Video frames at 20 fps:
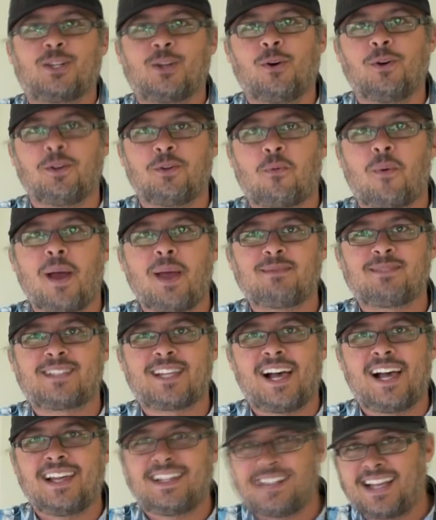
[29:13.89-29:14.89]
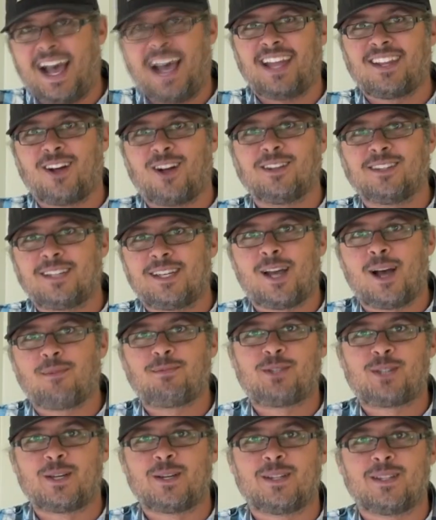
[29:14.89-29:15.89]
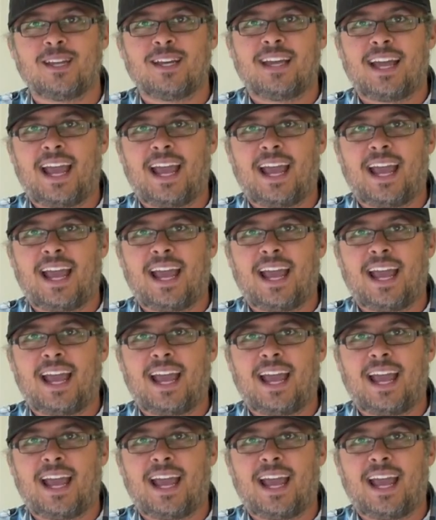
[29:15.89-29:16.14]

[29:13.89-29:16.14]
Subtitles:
Go on the website, add all the options,